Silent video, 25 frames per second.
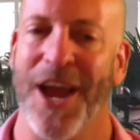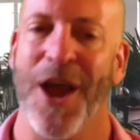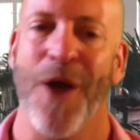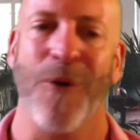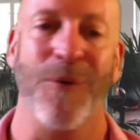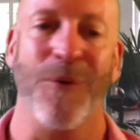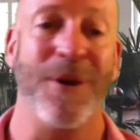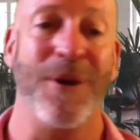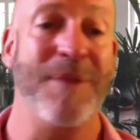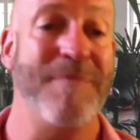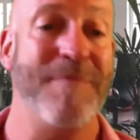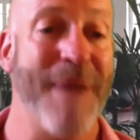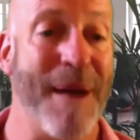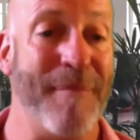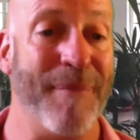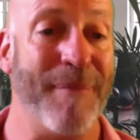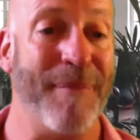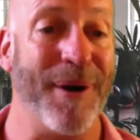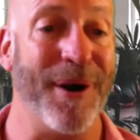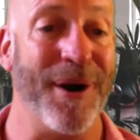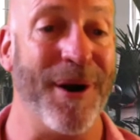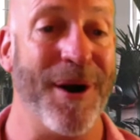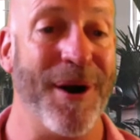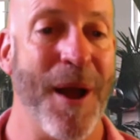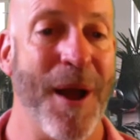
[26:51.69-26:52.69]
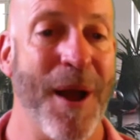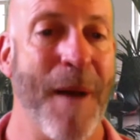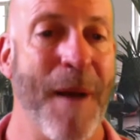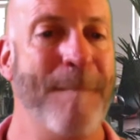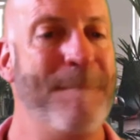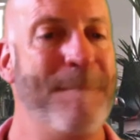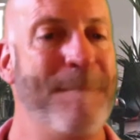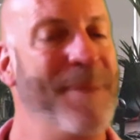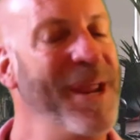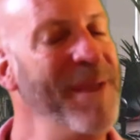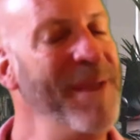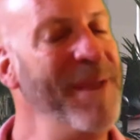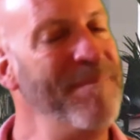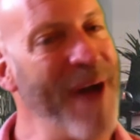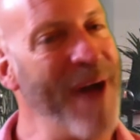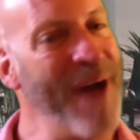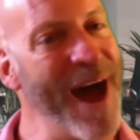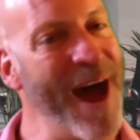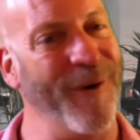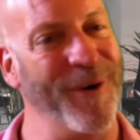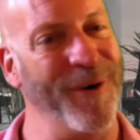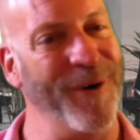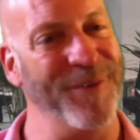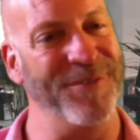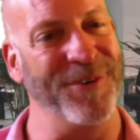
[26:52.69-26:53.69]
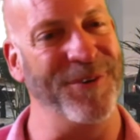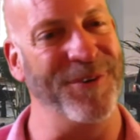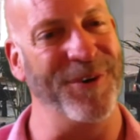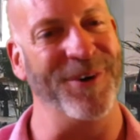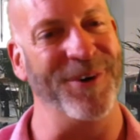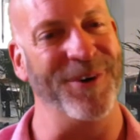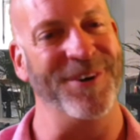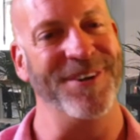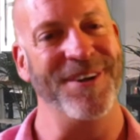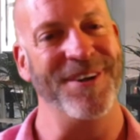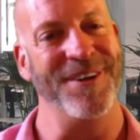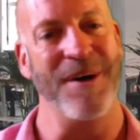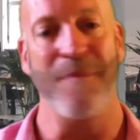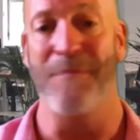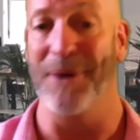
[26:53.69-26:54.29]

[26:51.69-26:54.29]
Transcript: remember be powerful,